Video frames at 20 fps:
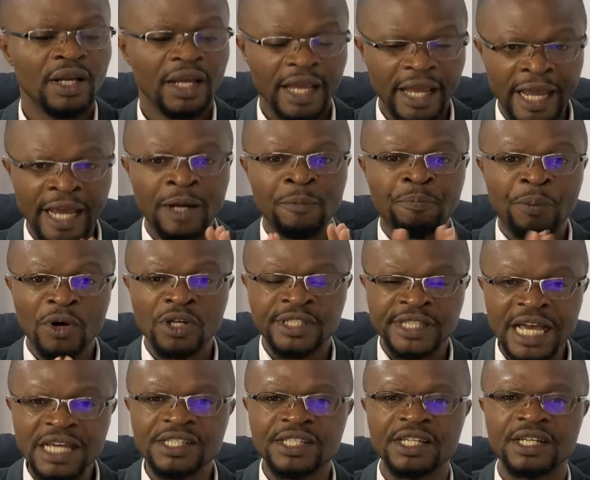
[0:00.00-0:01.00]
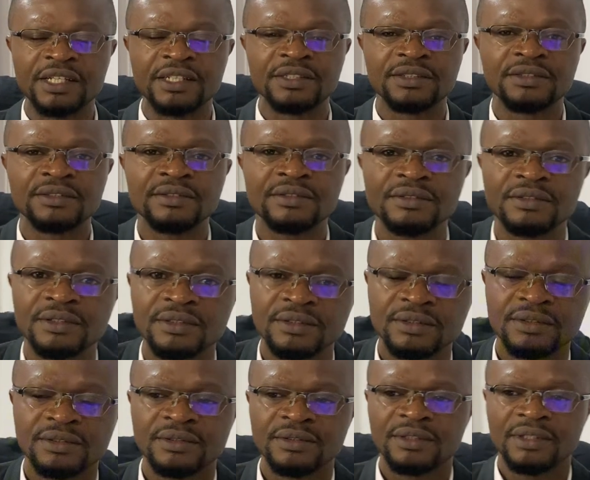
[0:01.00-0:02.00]
in possession,
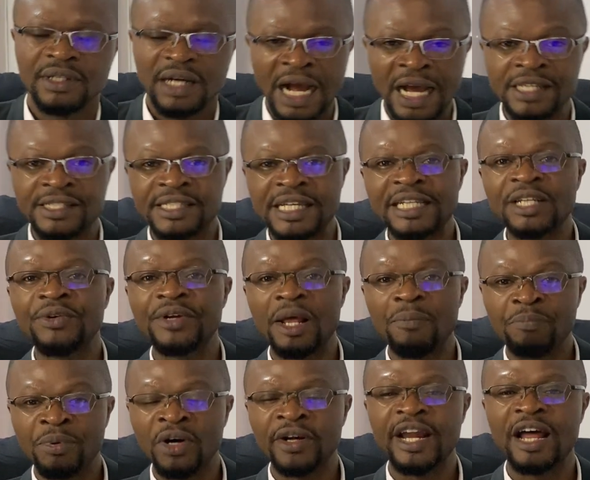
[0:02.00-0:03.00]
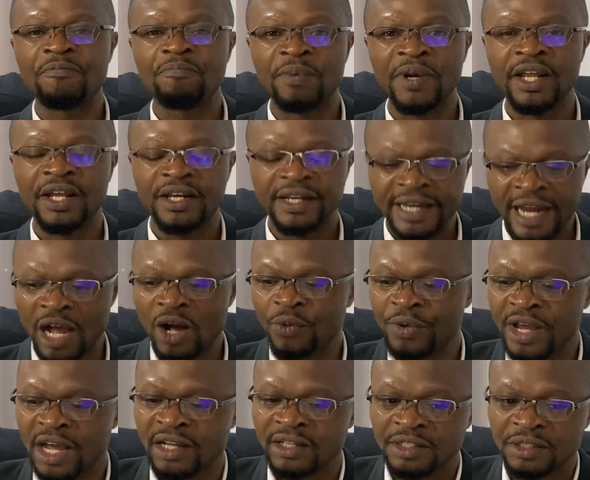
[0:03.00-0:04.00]
I started with a build-up play. Now we
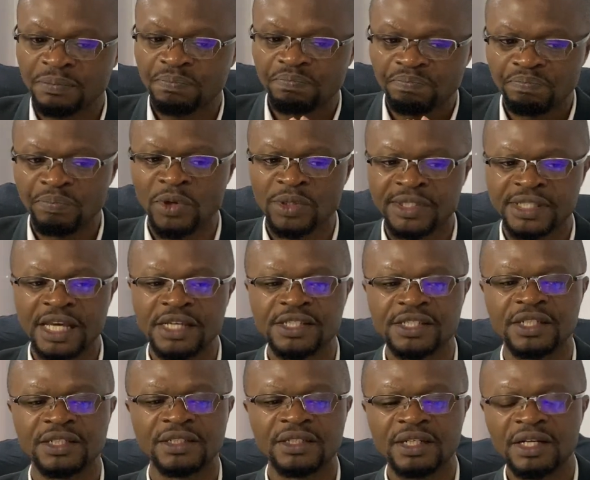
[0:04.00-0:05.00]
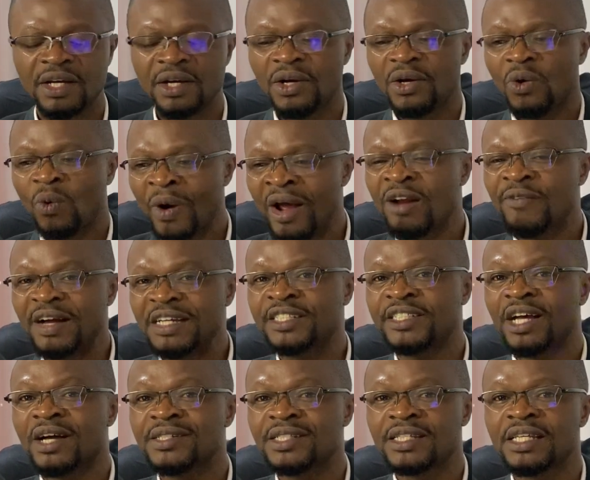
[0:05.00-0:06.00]
are in possession. Whenever
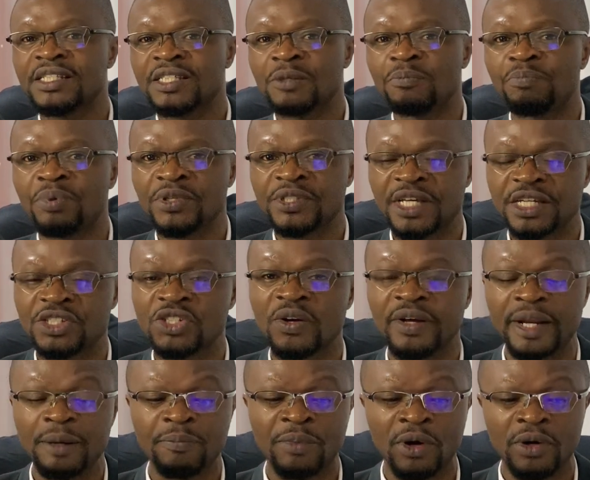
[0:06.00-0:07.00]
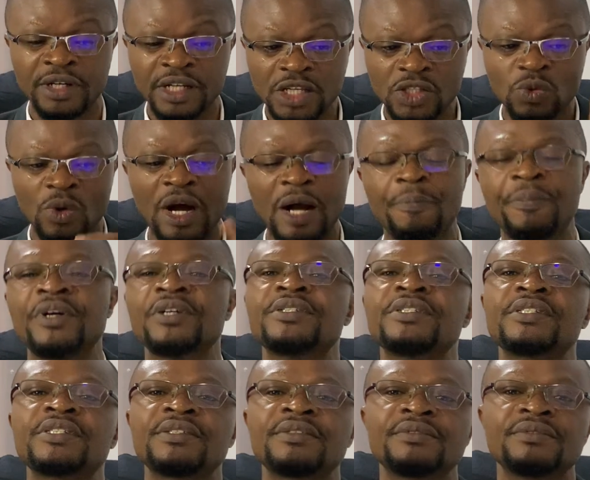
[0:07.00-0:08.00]
Chelsea is in possession of the ball, this is what
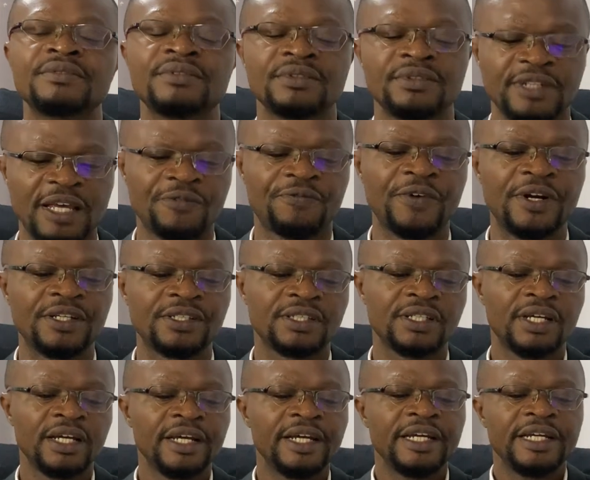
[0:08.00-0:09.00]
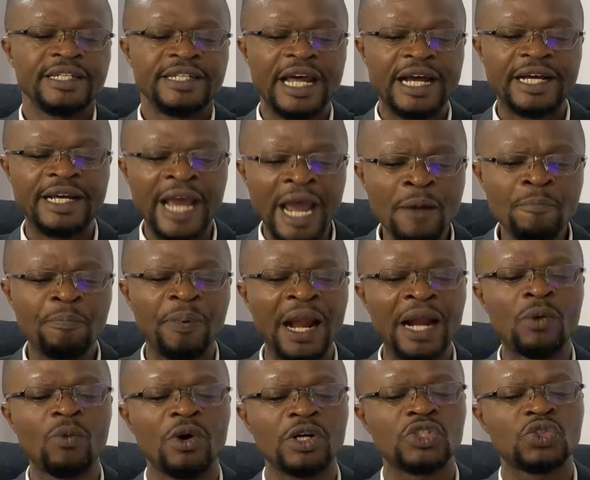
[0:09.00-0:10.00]
happens. Dear friends, the game
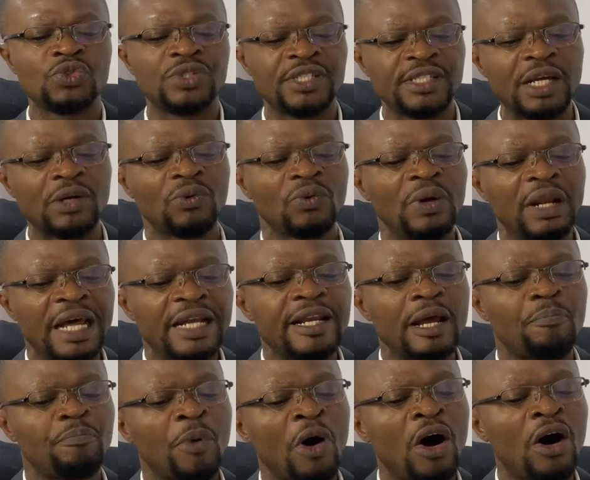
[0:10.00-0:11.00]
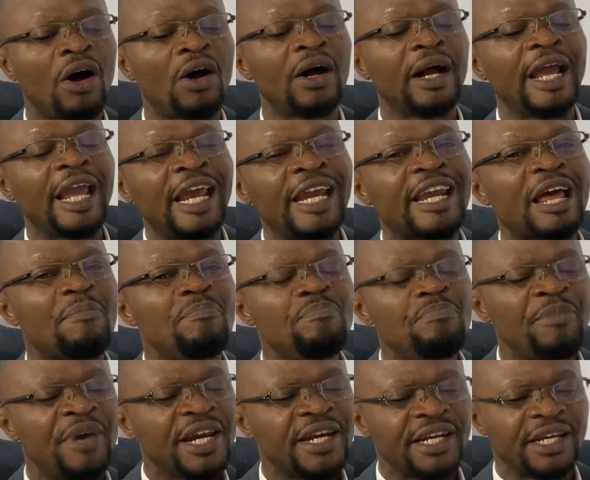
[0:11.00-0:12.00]
plan was to circulate the ball in the
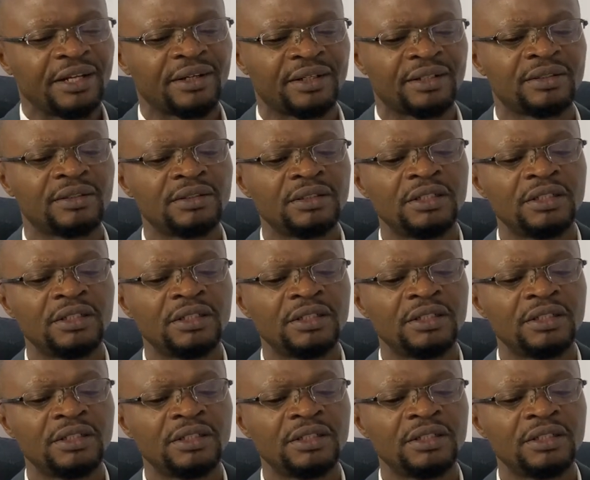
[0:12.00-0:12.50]
middle